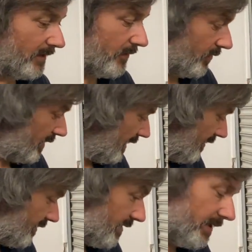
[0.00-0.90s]
Although you
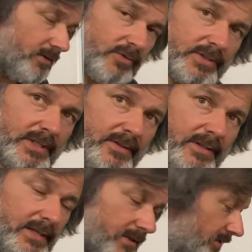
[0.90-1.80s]
can't trust
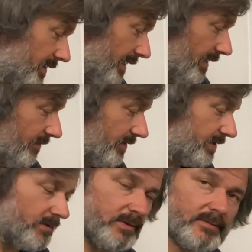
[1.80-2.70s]
anything they do, they can't even
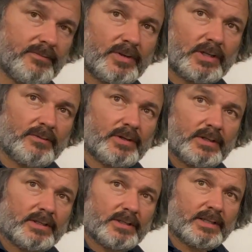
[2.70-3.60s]
seal the front cover,
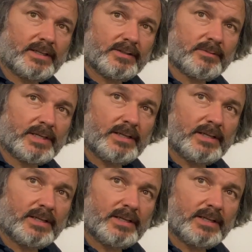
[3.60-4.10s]
can they? To me,